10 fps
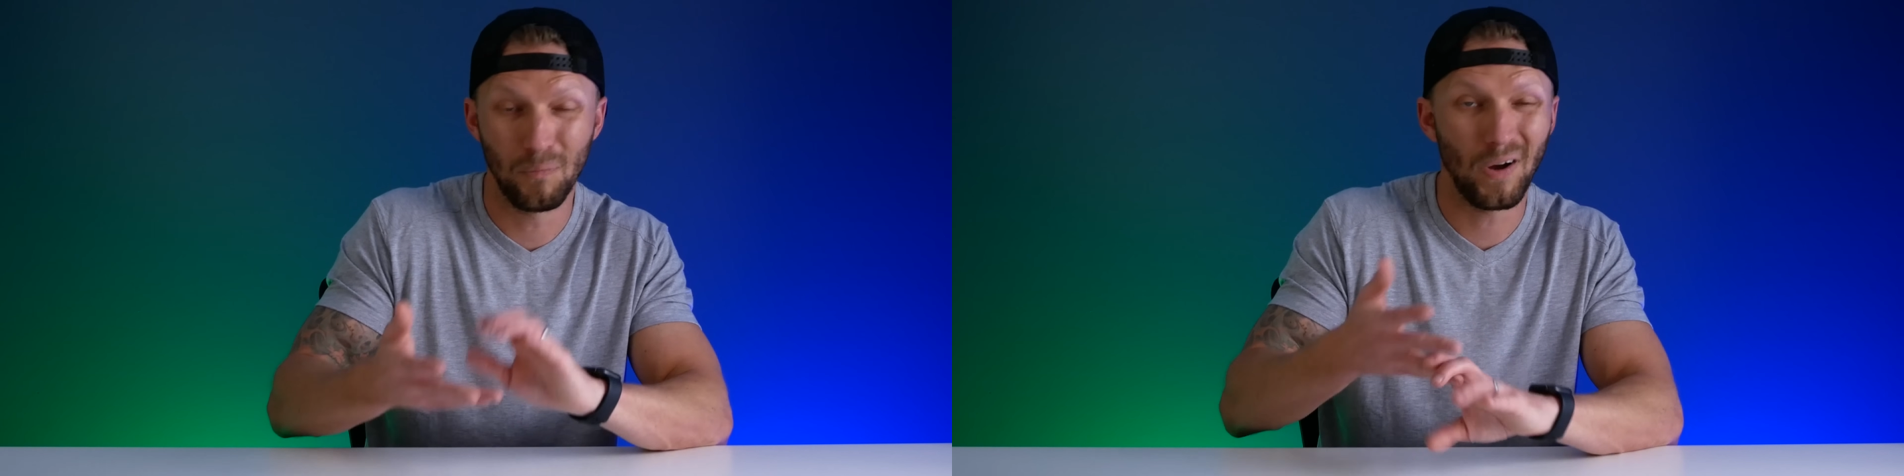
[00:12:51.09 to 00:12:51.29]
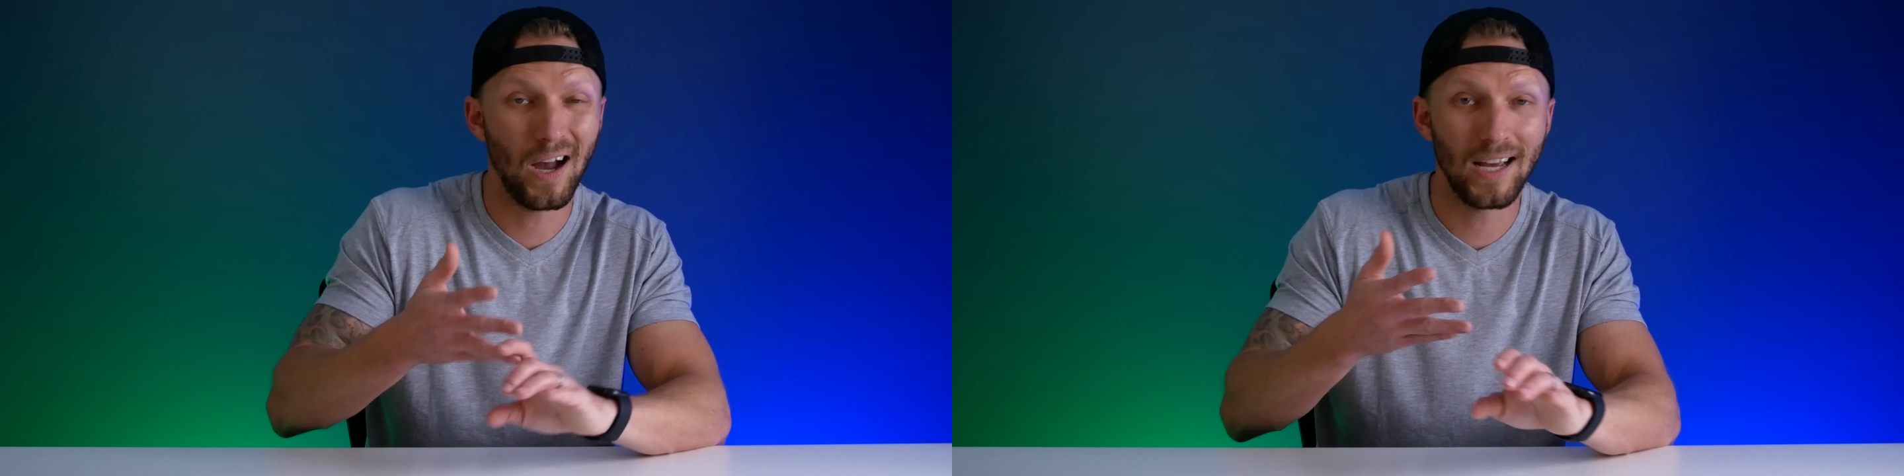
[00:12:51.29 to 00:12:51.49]

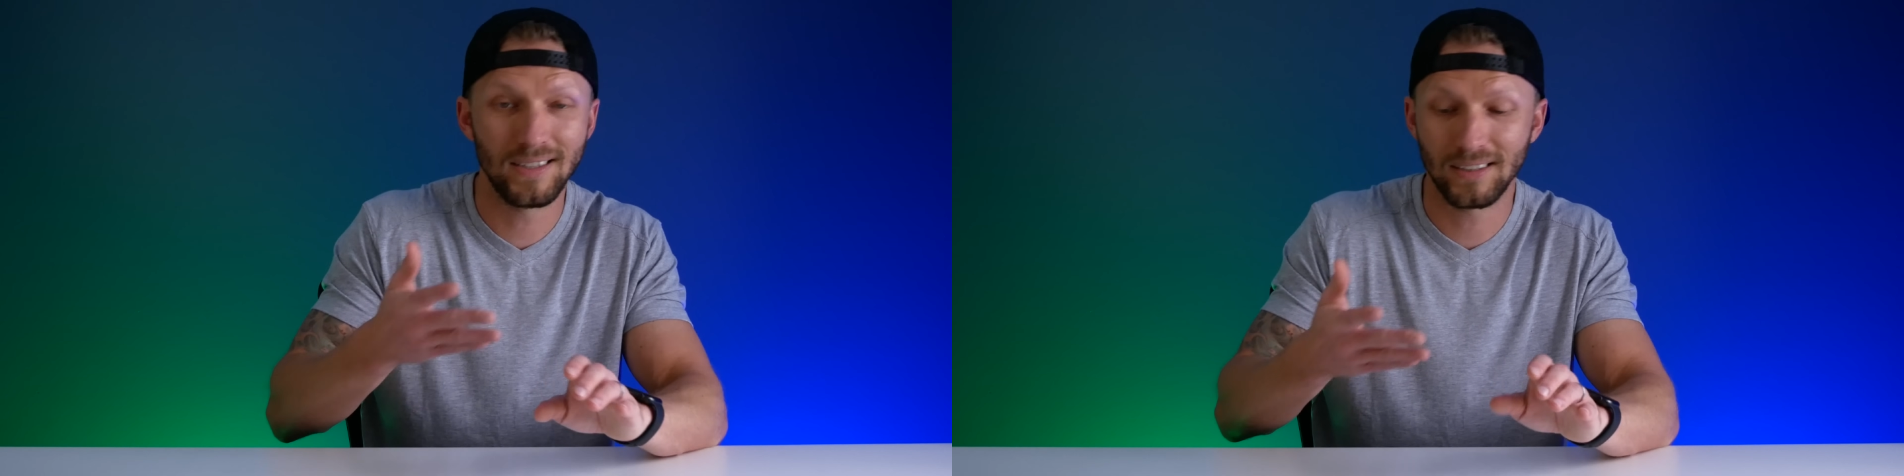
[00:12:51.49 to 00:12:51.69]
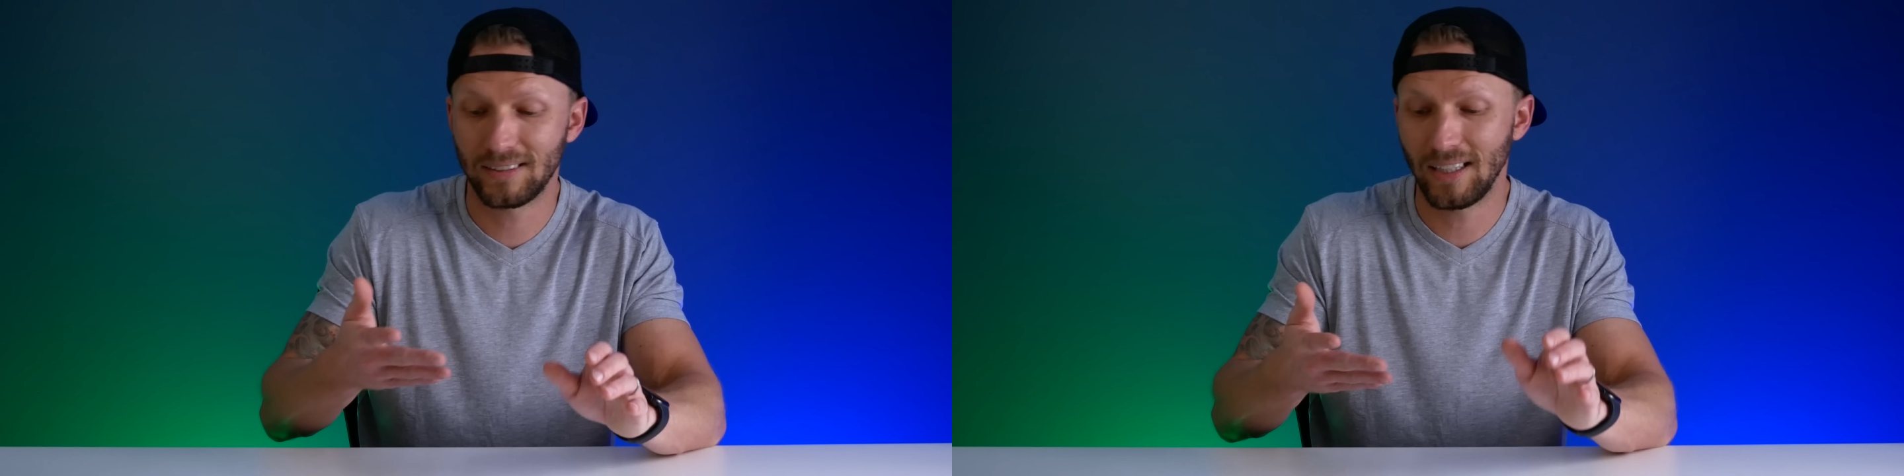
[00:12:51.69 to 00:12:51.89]

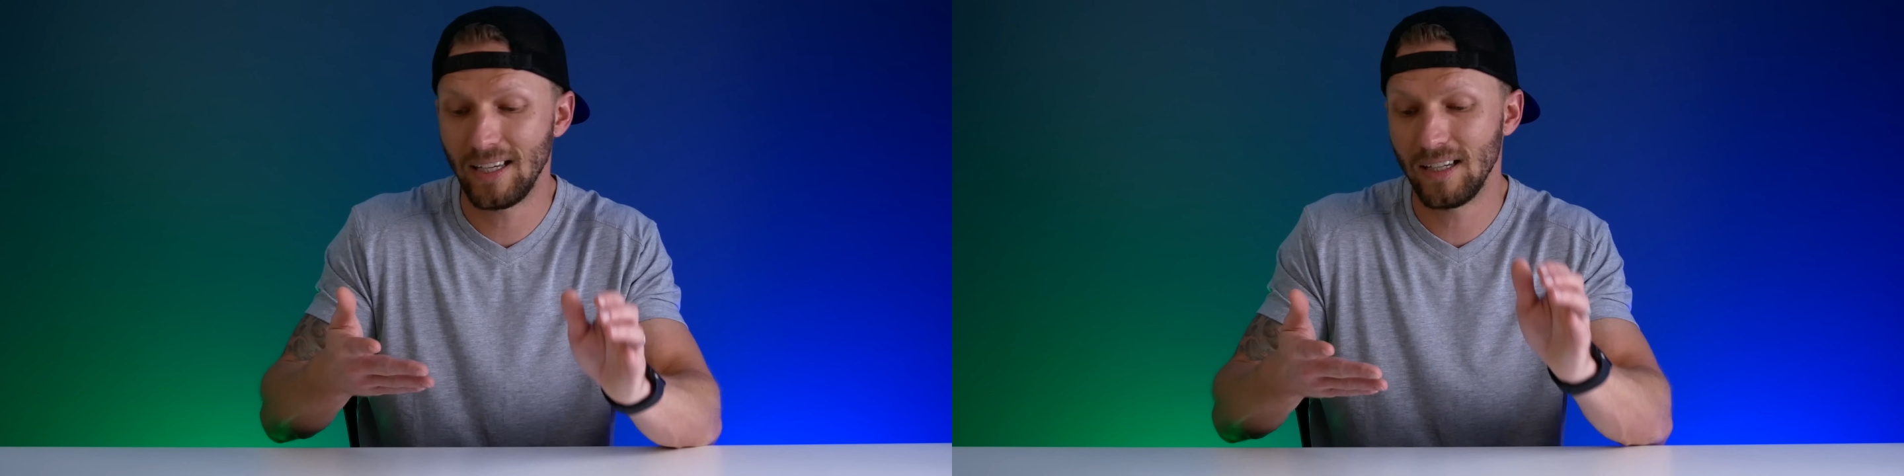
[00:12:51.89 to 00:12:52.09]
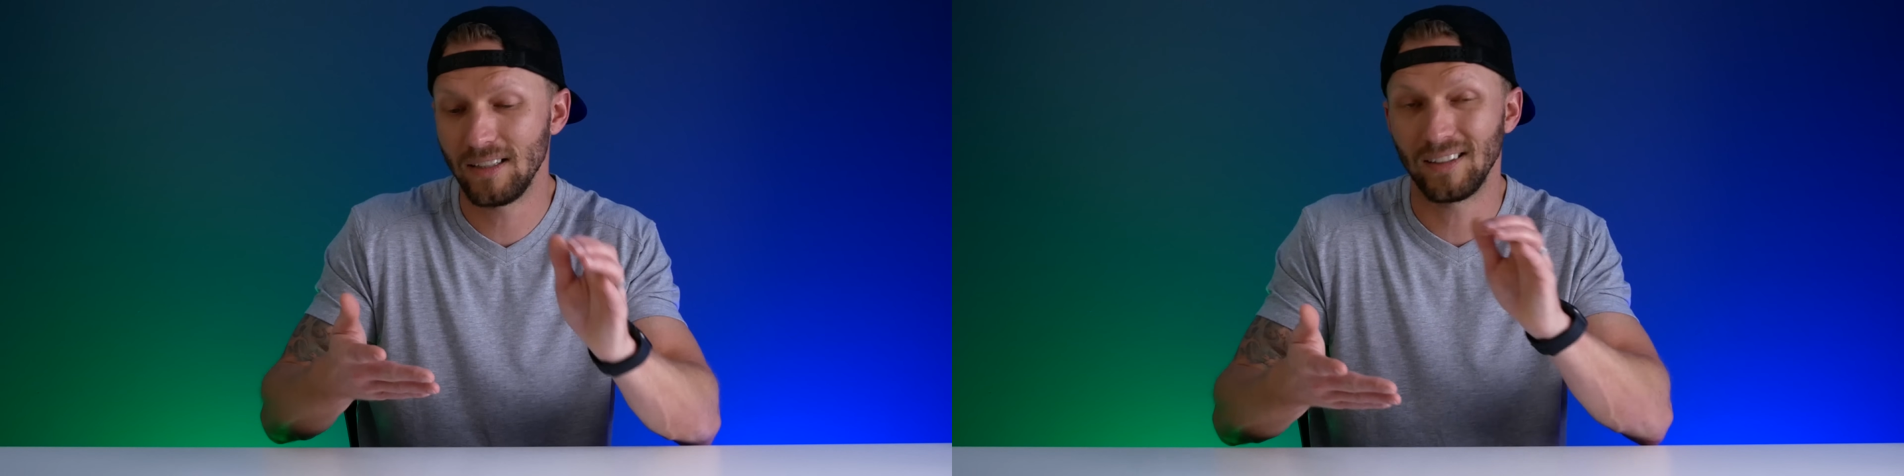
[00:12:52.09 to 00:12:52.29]
behind the
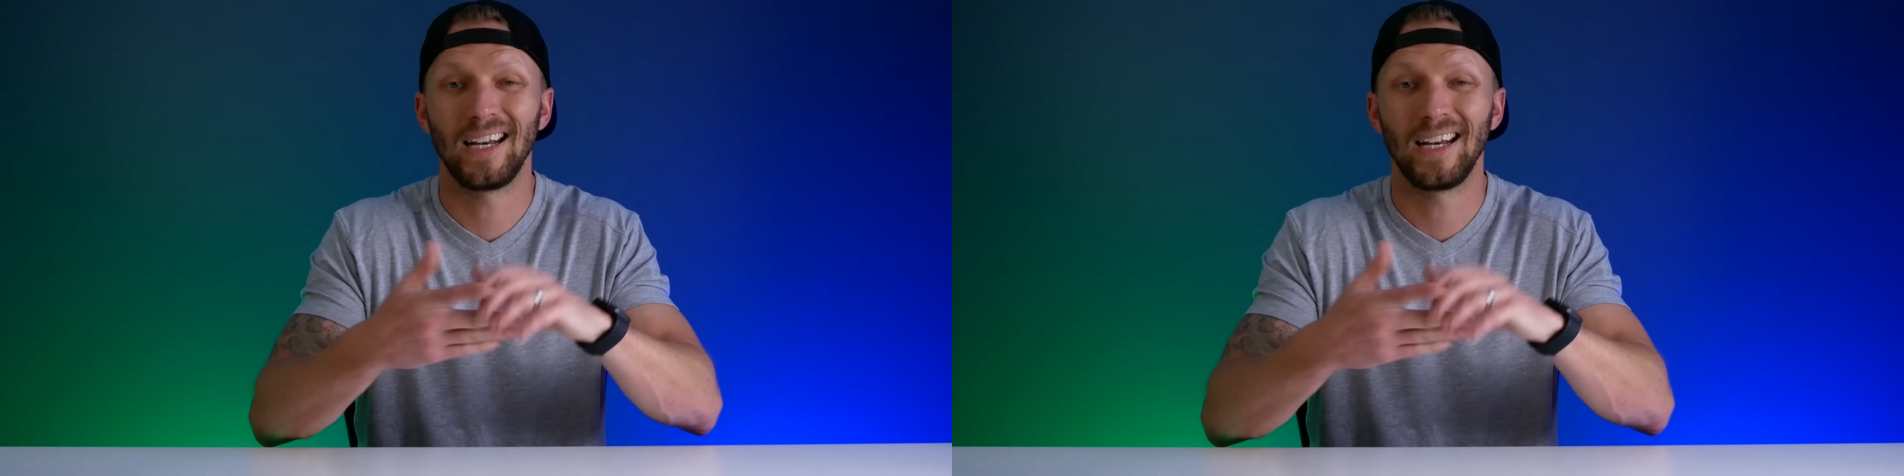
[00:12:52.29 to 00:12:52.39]
scenes,